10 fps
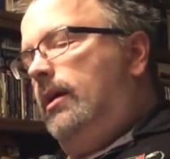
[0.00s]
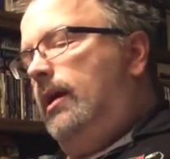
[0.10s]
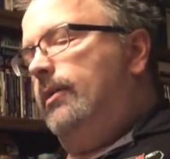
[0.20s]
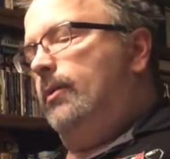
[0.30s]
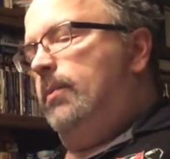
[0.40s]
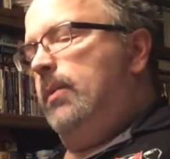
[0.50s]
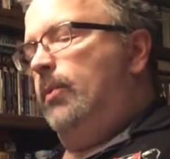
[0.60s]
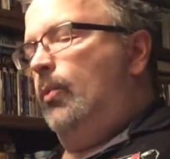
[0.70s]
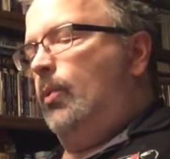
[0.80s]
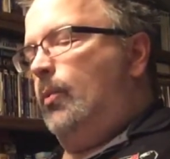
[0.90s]
Other
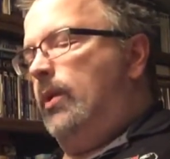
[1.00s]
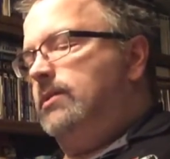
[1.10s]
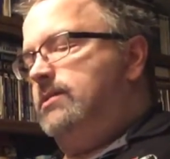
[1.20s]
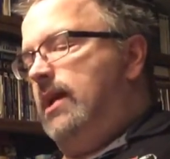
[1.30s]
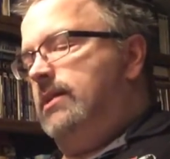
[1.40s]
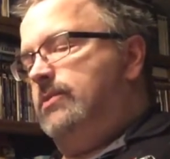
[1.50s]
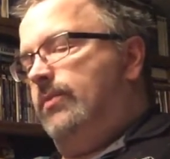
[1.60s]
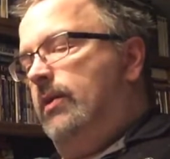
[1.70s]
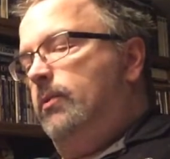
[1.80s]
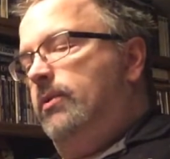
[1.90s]
people were well
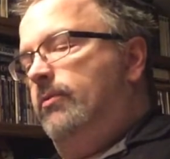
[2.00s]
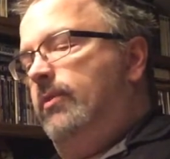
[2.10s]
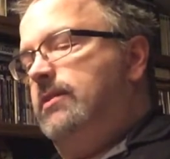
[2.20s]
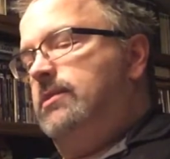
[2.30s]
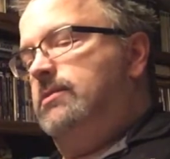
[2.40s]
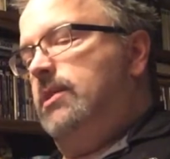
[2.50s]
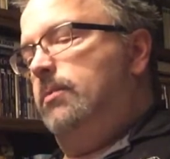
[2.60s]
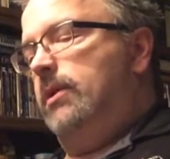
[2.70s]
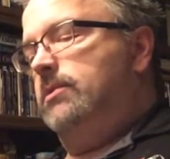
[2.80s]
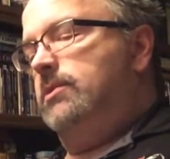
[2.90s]
satisfied with the vessels he
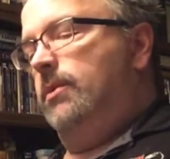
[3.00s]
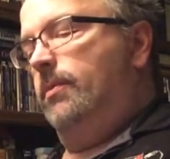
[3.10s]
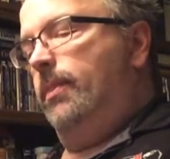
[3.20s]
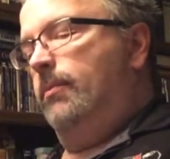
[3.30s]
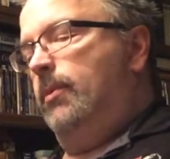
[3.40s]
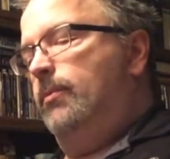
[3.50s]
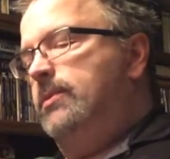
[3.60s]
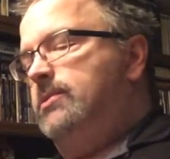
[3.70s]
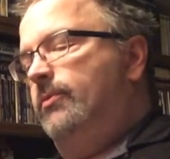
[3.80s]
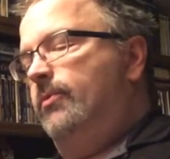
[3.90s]
built, but
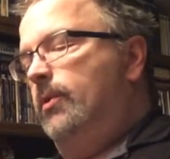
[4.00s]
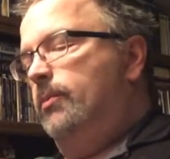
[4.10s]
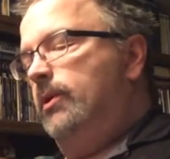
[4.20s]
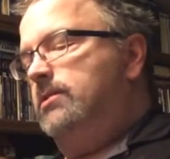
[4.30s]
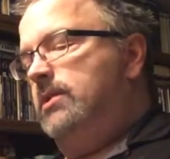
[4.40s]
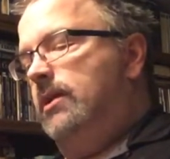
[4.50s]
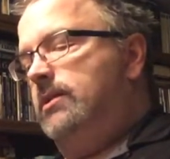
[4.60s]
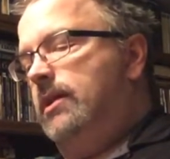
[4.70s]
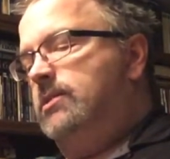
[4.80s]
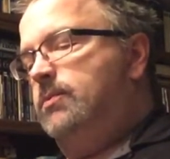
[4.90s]
Mr. Philbrook
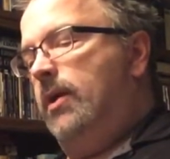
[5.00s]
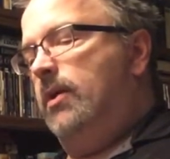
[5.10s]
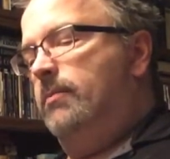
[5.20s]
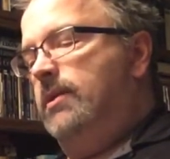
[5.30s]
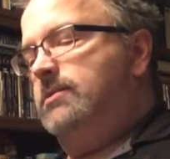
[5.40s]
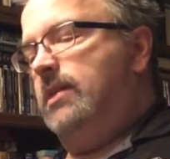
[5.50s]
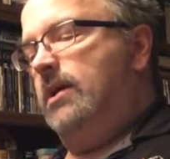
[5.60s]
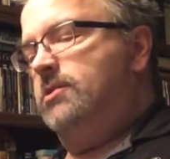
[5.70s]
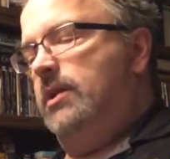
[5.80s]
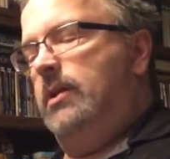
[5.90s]
tugged at his pale
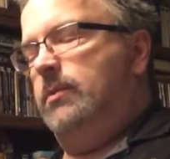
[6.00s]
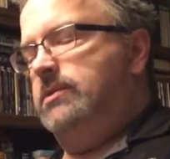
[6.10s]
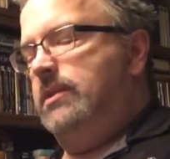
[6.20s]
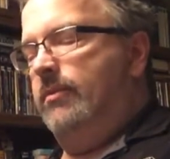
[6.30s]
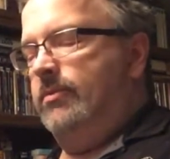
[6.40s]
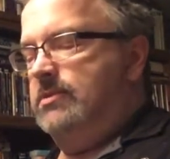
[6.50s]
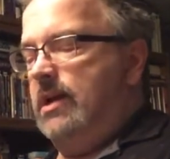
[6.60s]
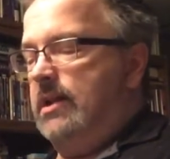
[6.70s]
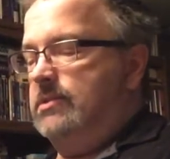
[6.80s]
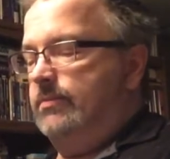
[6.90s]
mustache and was never
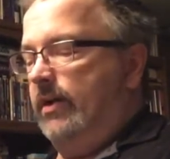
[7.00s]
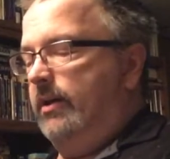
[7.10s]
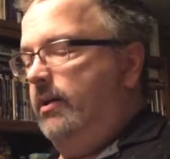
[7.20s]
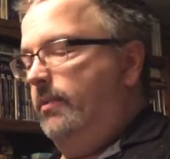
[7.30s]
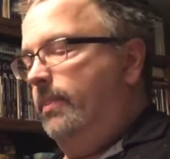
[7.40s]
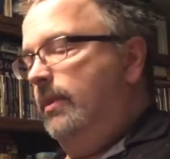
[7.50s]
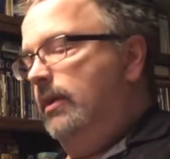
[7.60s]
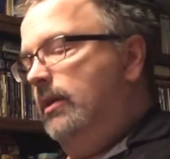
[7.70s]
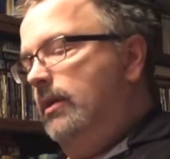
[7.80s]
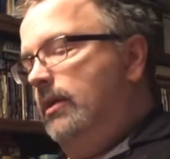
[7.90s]
satisfied.
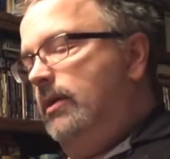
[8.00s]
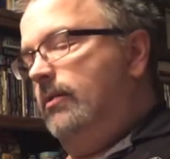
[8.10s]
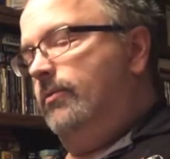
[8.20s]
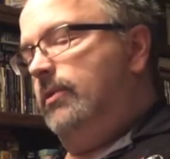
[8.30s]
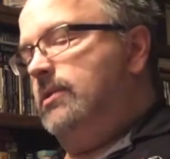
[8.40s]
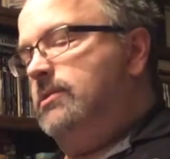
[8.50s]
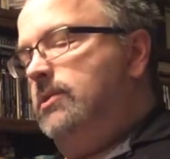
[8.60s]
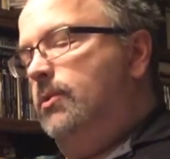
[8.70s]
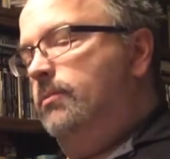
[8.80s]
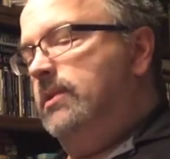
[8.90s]
For the
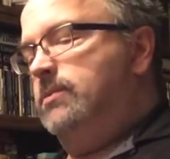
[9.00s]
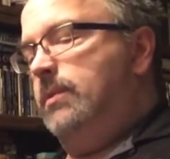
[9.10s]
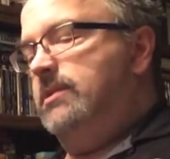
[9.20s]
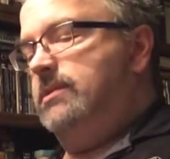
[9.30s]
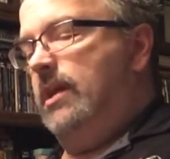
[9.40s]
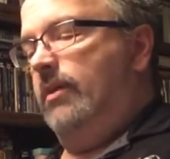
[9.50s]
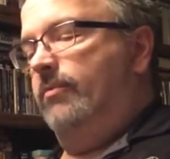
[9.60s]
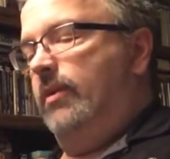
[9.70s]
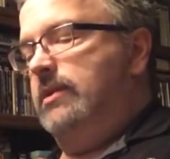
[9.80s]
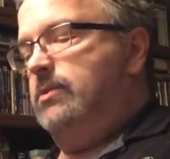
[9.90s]
sloop must be
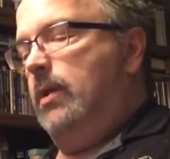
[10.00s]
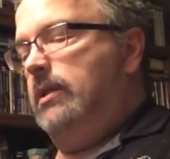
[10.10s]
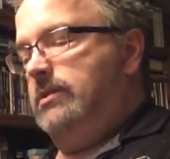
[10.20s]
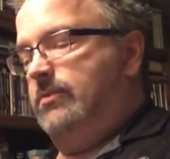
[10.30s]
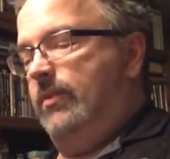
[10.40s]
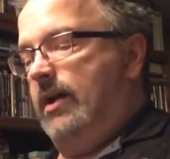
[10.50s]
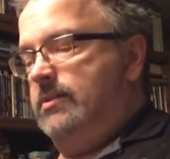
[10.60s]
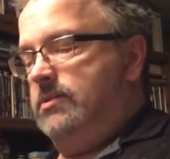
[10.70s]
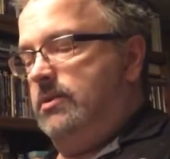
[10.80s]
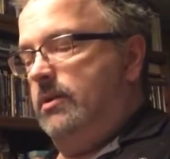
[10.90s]
safe as well as
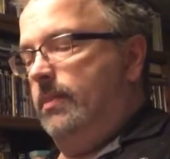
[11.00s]
fast.